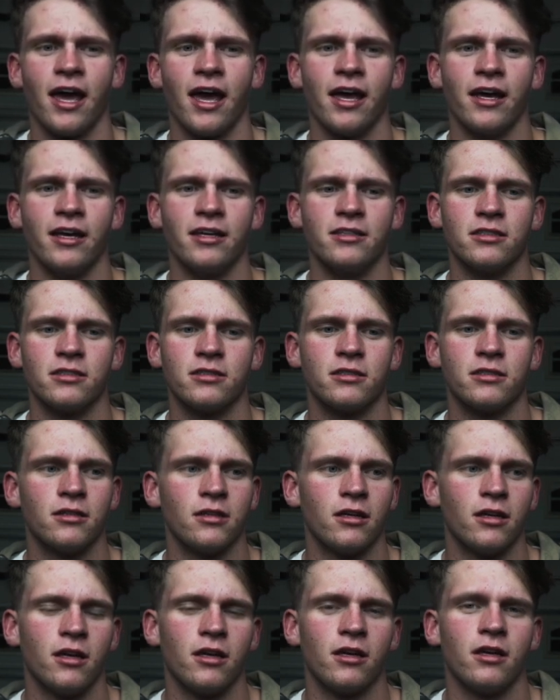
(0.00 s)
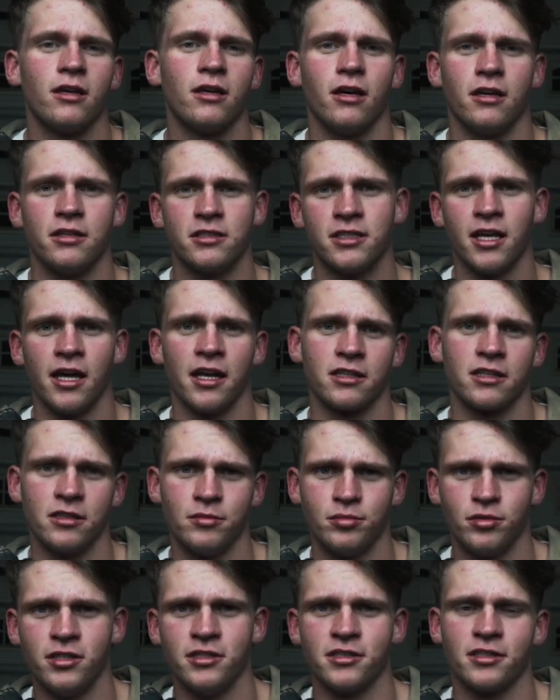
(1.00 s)
as
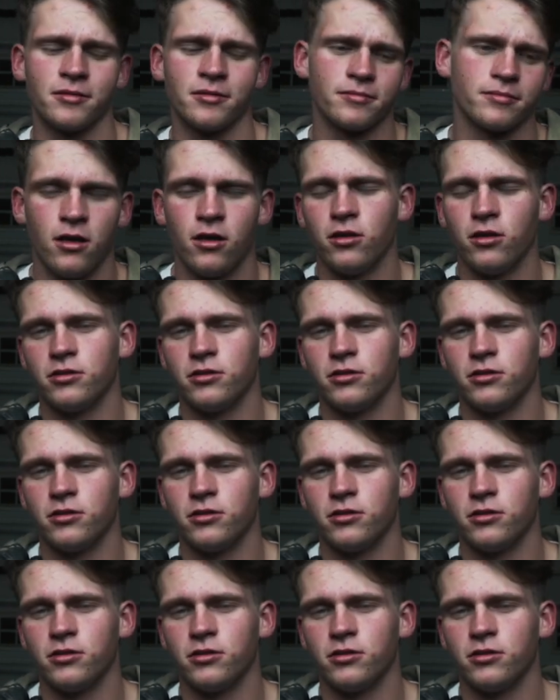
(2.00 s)
aesthetically pleasing.